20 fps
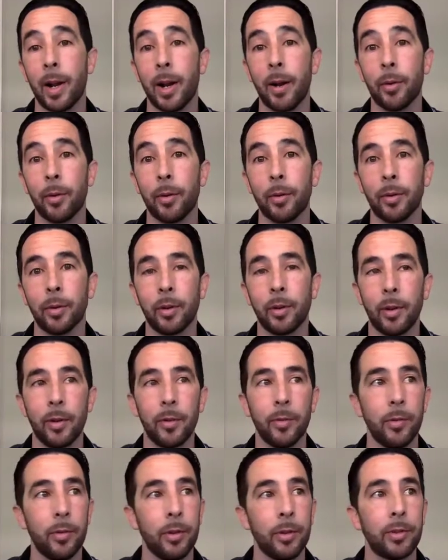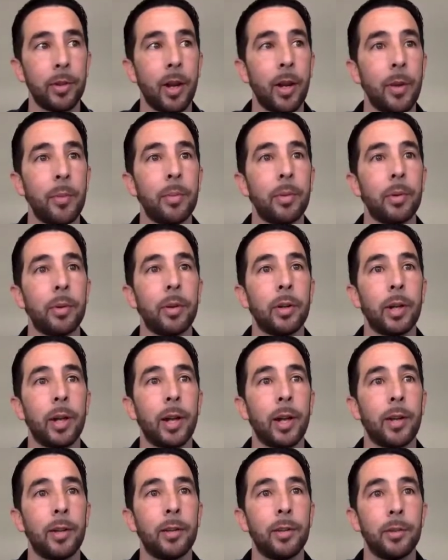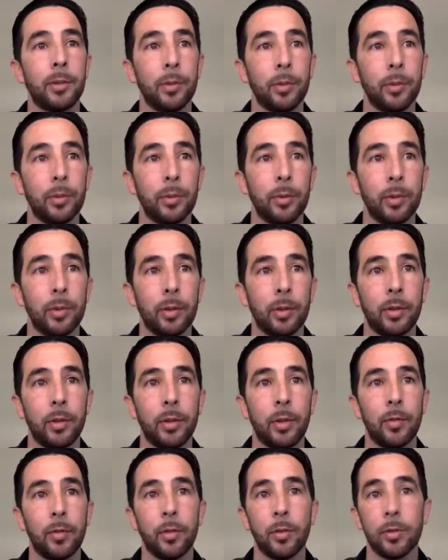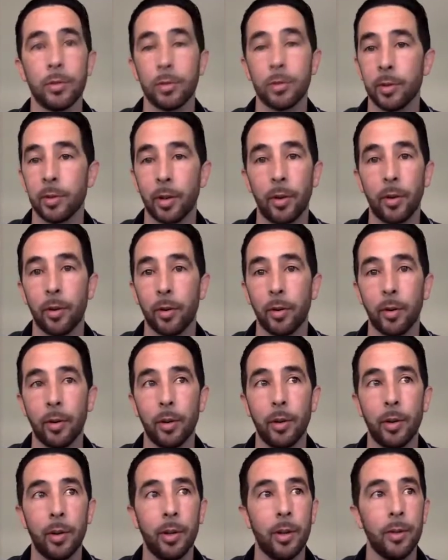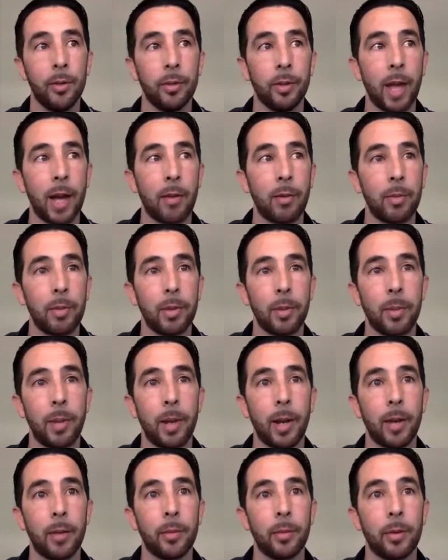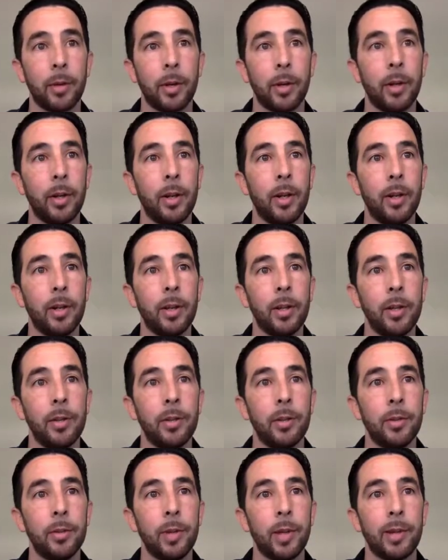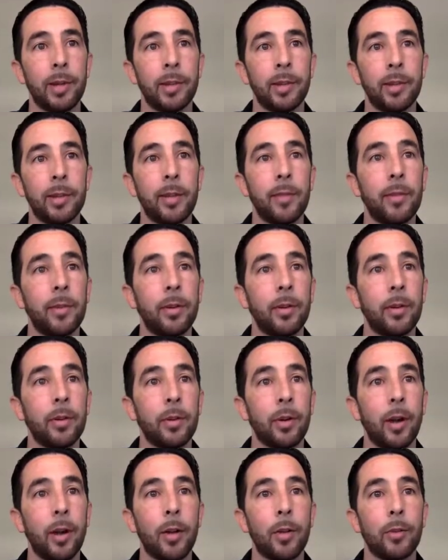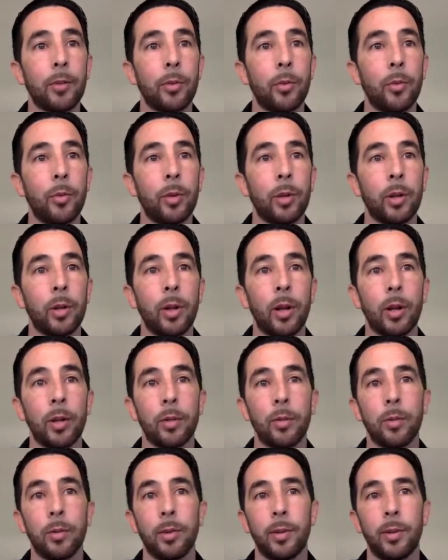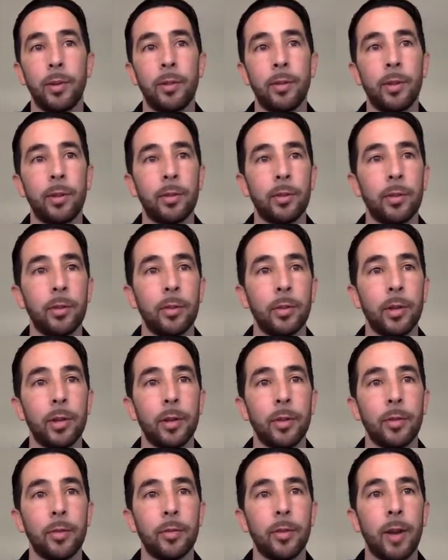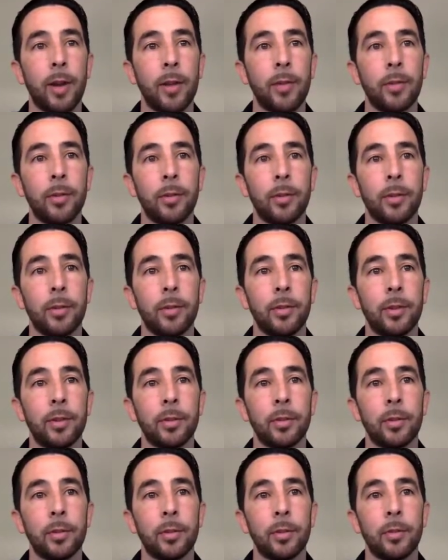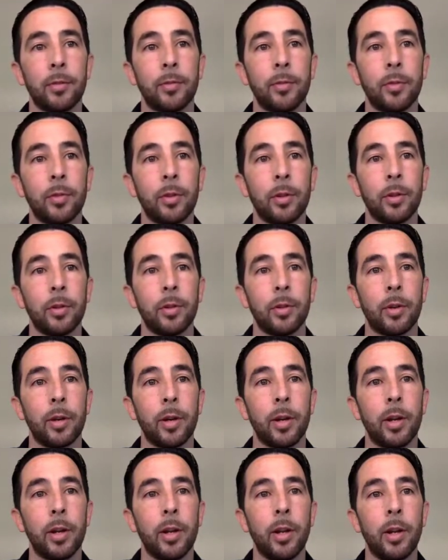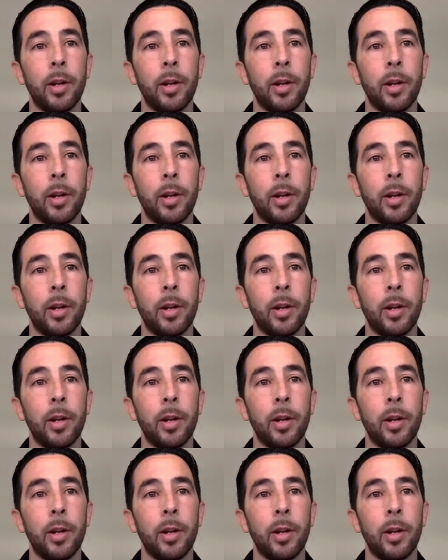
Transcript: hour for this time period and got 0 conversions at all. So that would be a bad one, right? And you see we got $700 at 1 o'clock in the morning, 600 here, 500, 600, 400, right?